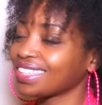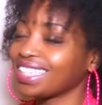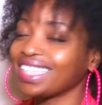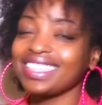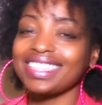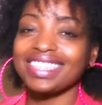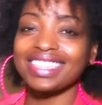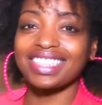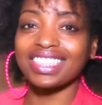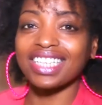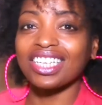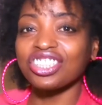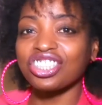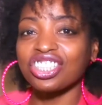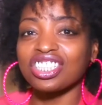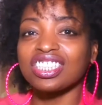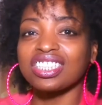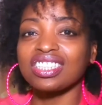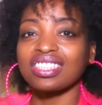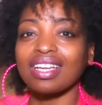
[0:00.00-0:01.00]
This is such
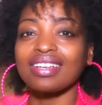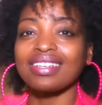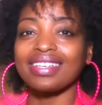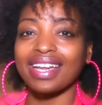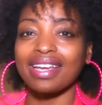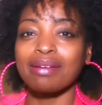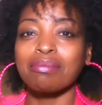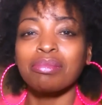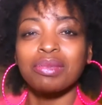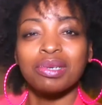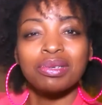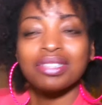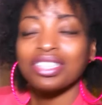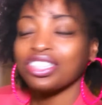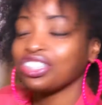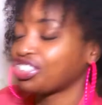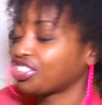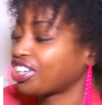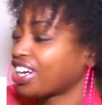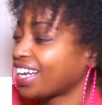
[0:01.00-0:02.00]
a Sunday
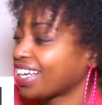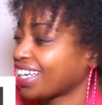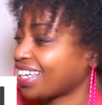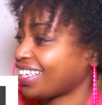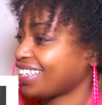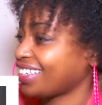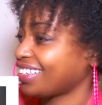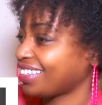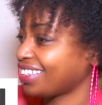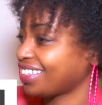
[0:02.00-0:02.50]
morning track.